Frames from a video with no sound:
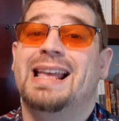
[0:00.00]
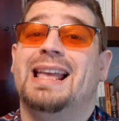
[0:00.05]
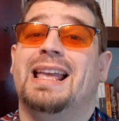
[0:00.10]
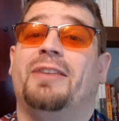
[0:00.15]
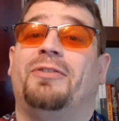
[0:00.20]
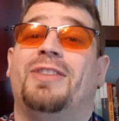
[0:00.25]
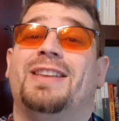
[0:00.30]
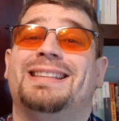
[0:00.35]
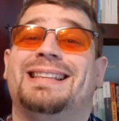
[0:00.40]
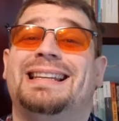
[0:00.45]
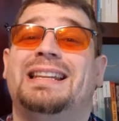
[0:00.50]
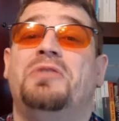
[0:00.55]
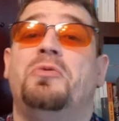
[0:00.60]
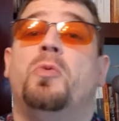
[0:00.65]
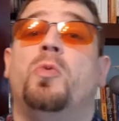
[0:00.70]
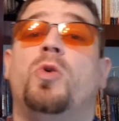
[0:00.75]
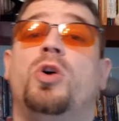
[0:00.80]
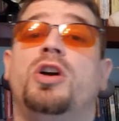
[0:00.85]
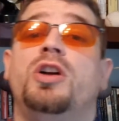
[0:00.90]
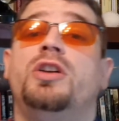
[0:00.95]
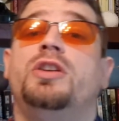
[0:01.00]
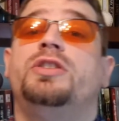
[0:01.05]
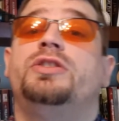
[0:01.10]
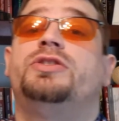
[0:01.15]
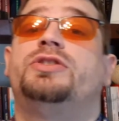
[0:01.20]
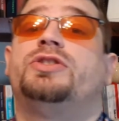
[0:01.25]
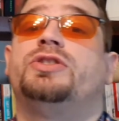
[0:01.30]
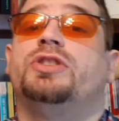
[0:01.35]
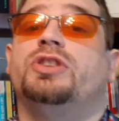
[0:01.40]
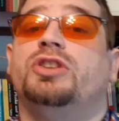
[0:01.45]
If there's any
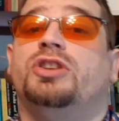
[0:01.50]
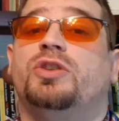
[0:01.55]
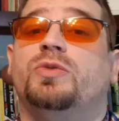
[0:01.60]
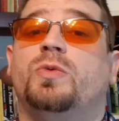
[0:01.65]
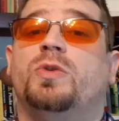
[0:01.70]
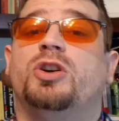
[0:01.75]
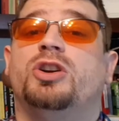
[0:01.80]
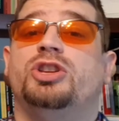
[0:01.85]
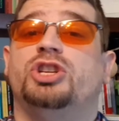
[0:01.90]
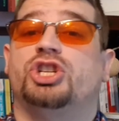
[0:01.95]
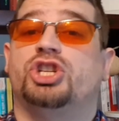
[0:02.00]
words that you weren't